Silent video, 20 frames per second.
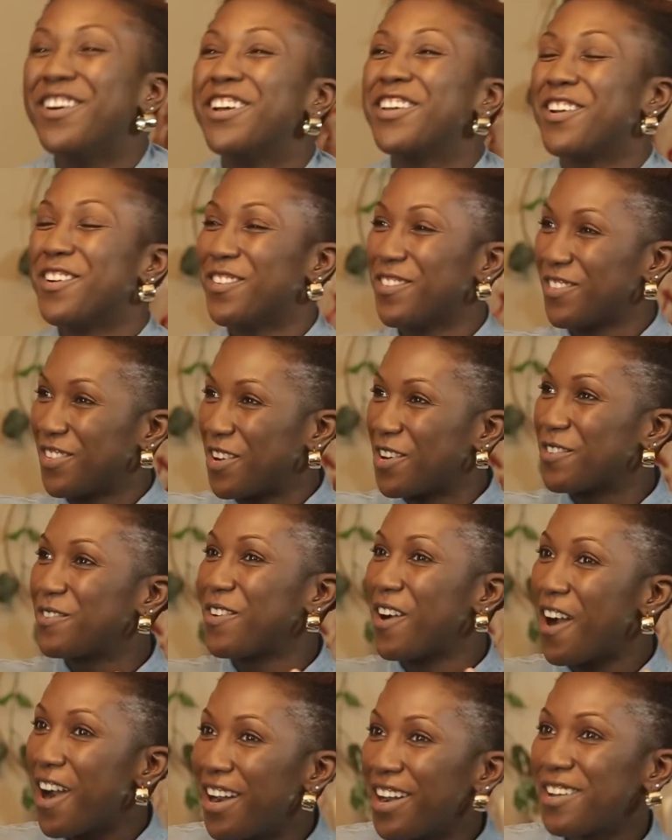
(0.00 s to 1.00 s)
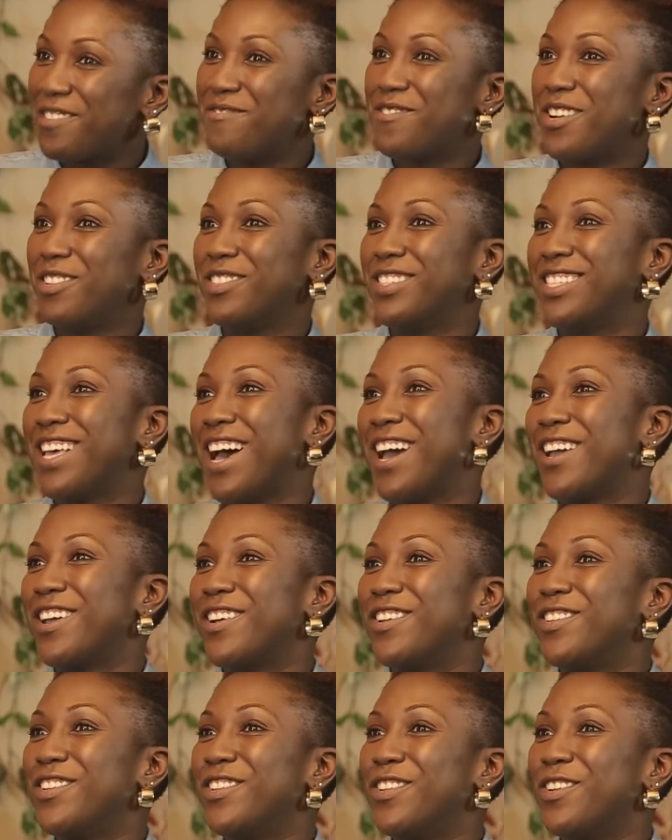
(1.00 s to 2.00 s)
but you're, you're part of Mount
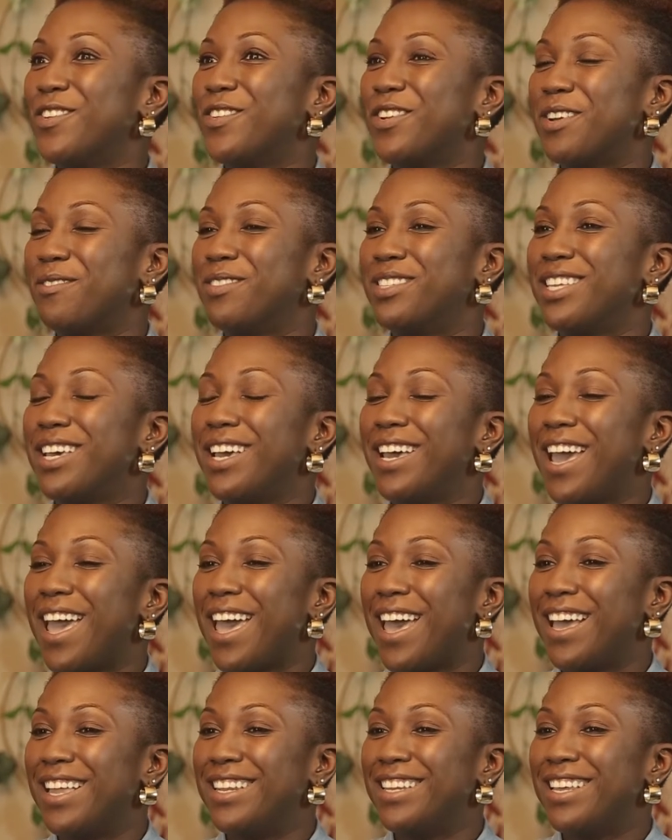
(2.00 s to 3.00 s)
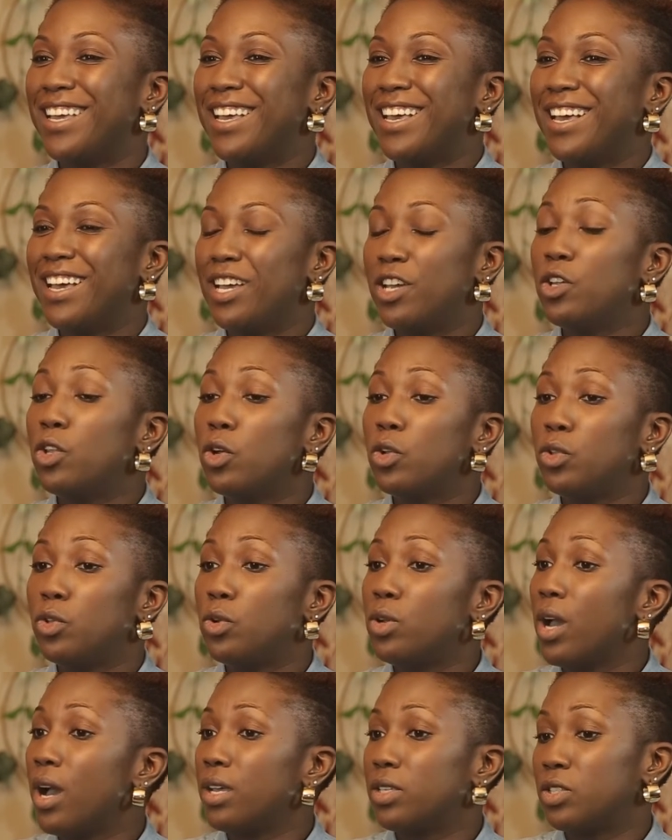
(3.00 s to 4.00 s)
Zion. You yes. know what I'm saying? And you know
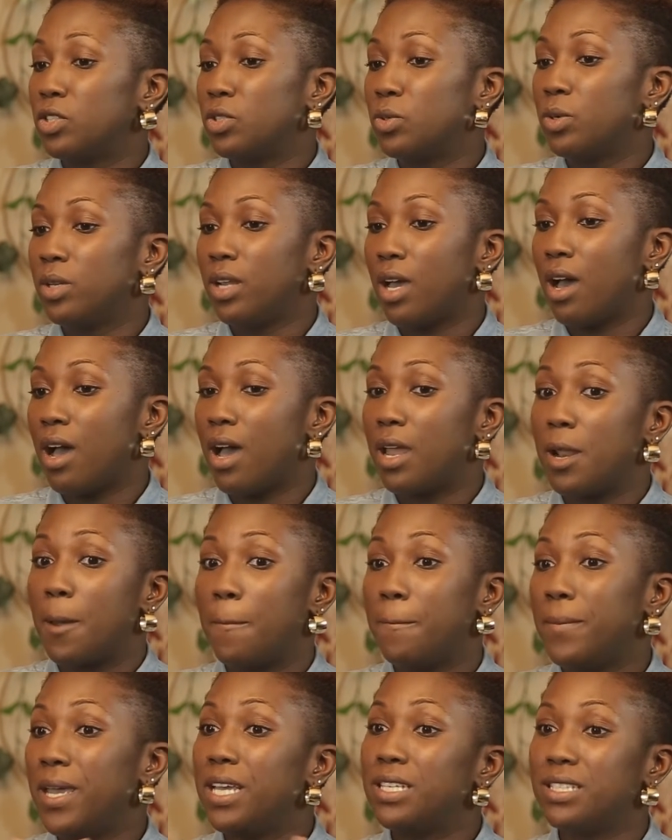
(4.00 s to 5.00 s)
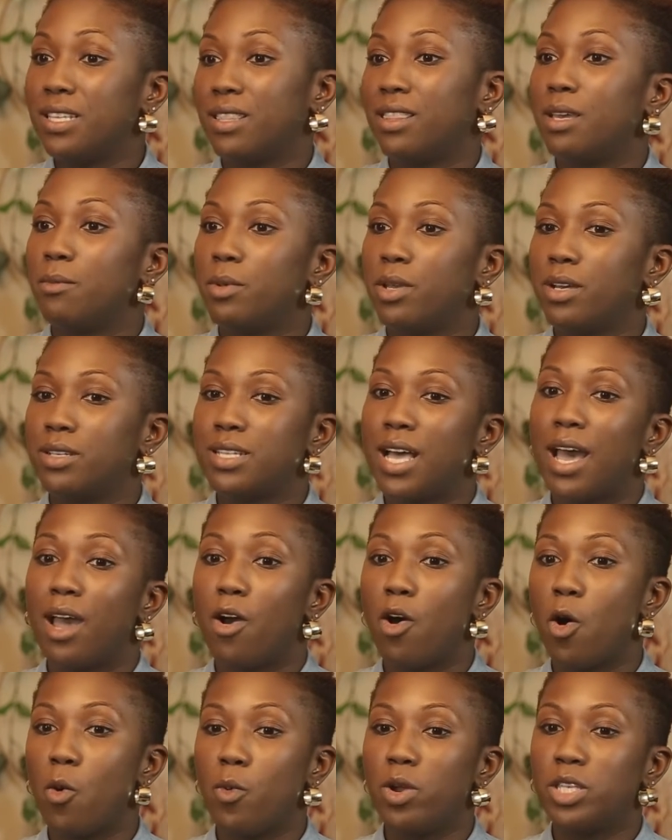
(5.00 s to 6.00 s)
you guys are doing an amazing thing because I
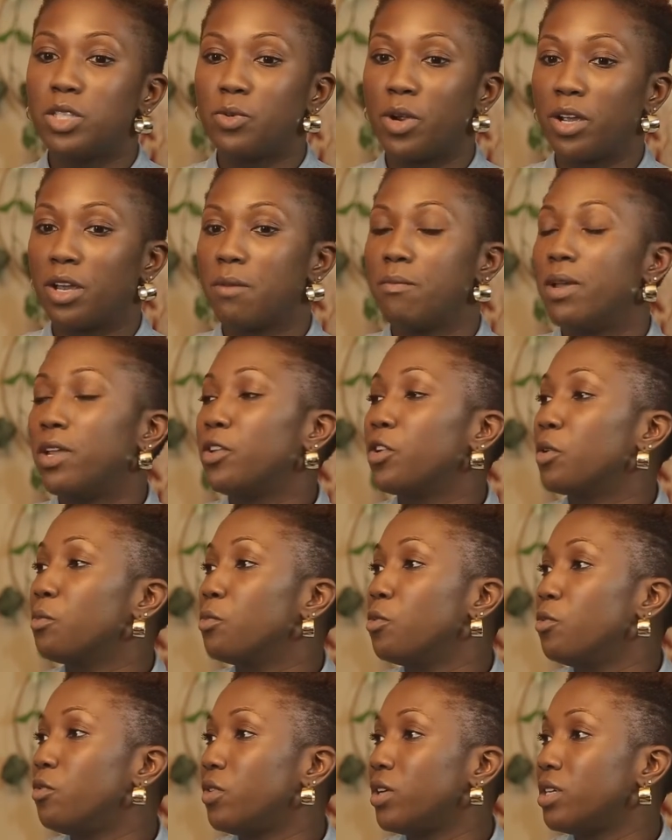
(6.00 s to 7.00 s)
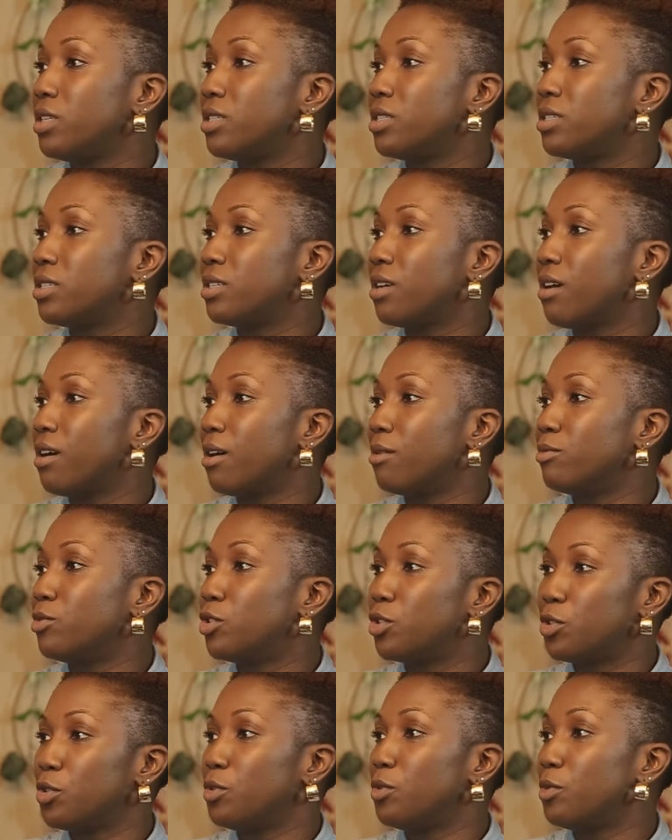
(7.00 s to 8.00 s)
always recommend your movies um,
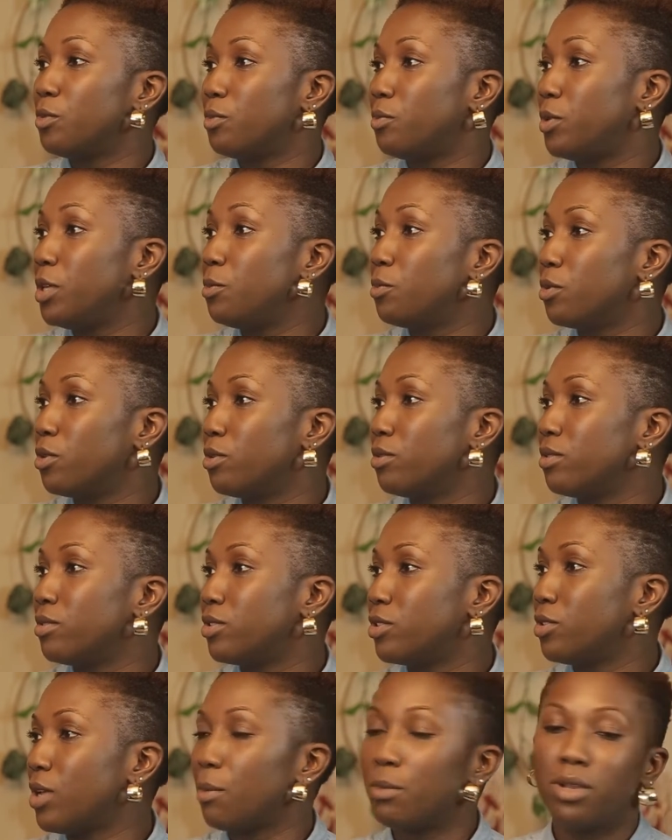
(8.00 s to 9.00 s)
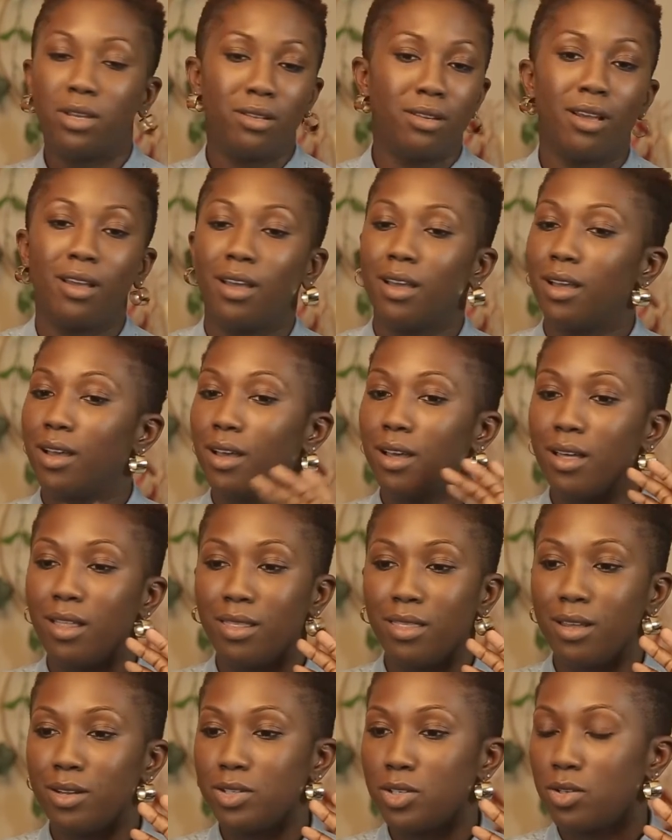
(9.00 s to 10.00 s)
to mm-hmm. people. To I mean,
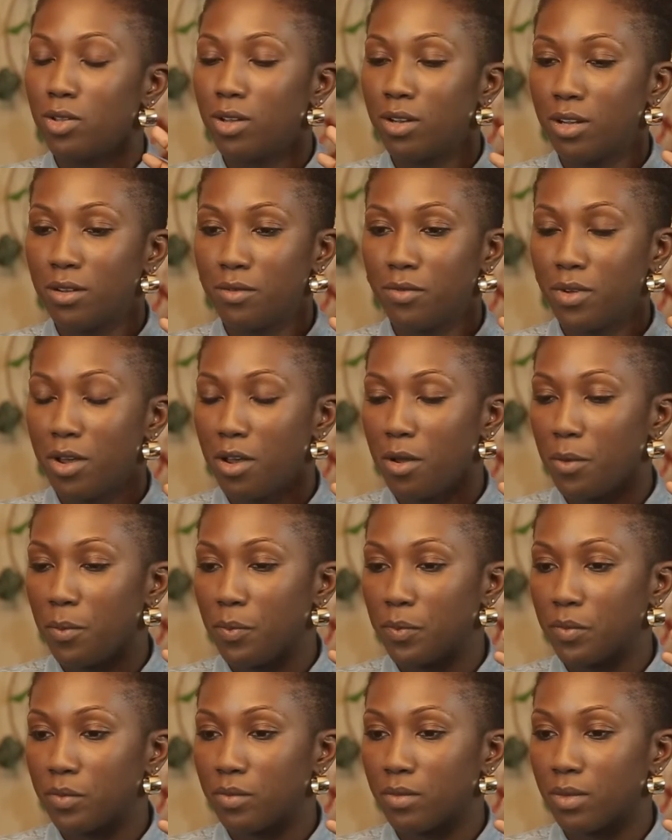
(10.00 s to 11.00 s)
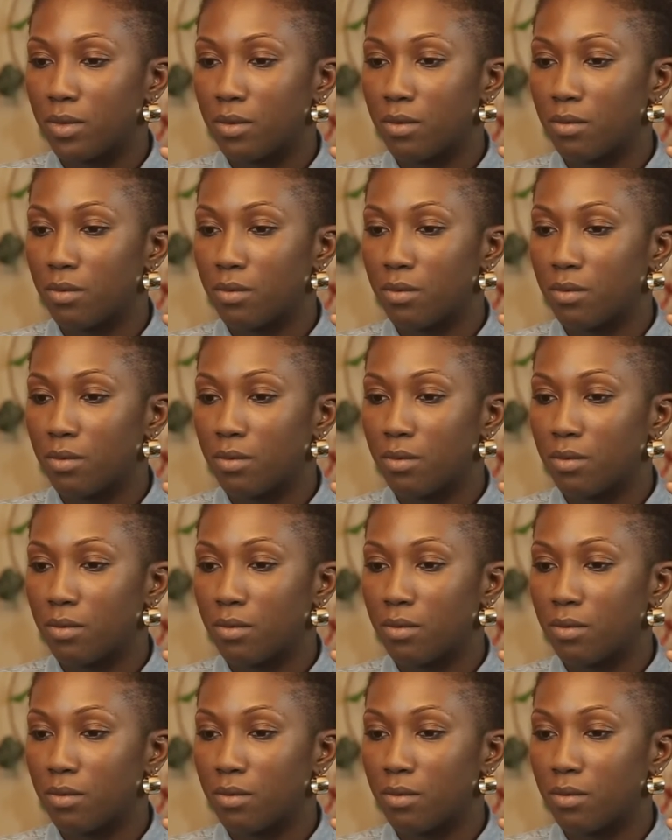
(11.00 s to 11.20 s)
there's a lot of um,